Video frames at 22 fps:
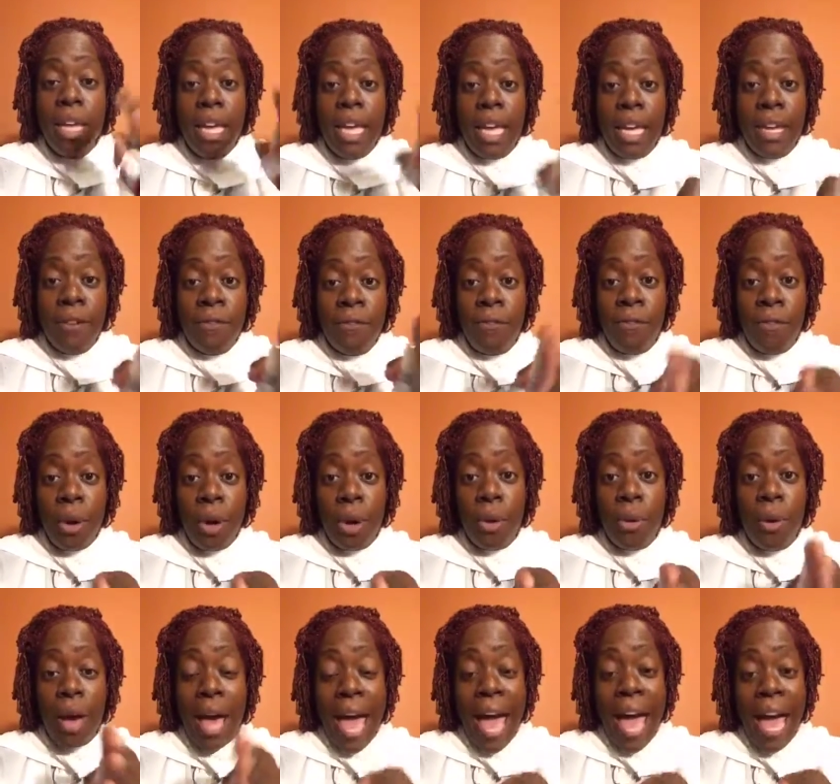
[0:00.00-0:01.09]

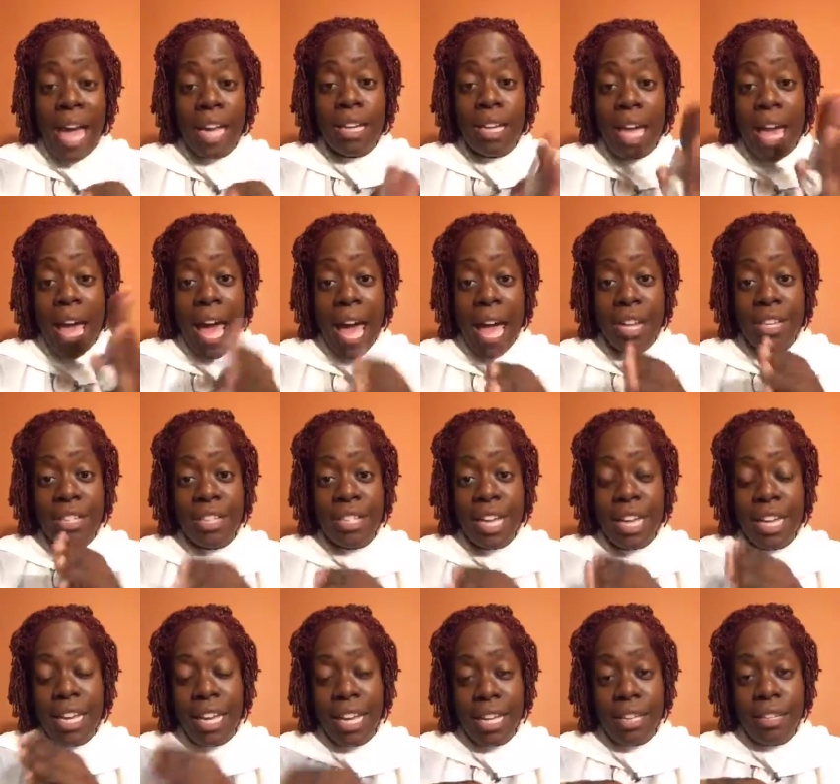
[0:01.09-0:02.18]
info at
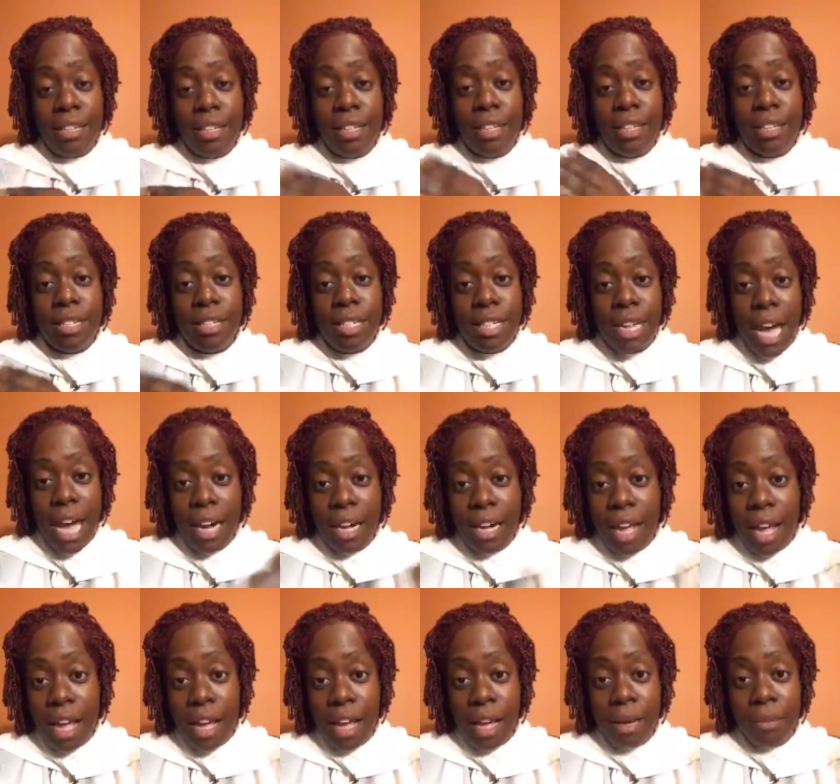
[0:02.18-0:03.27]

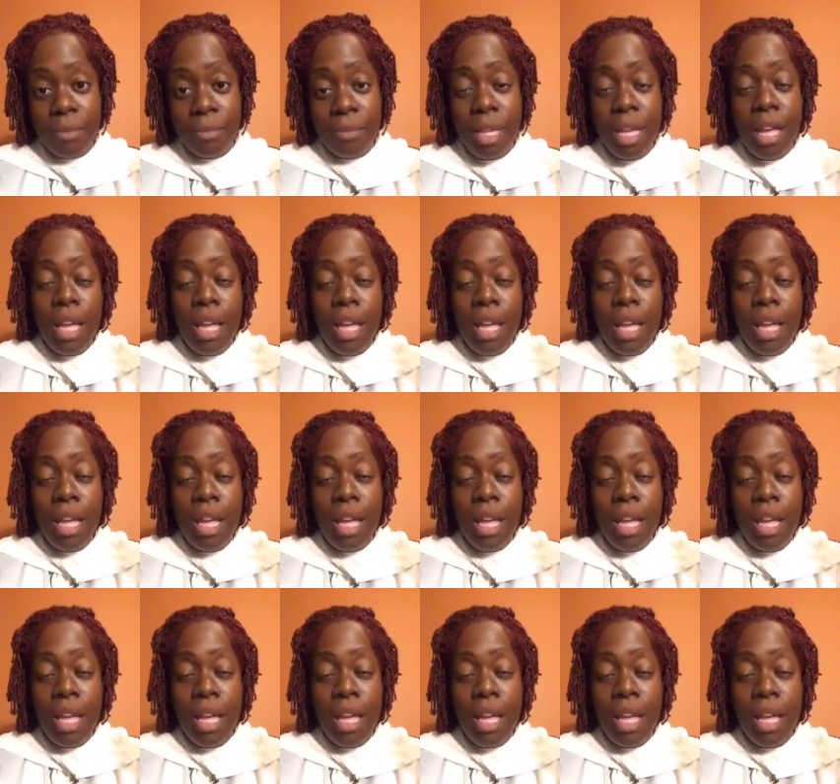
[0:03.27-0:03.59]
ashsaidit.com,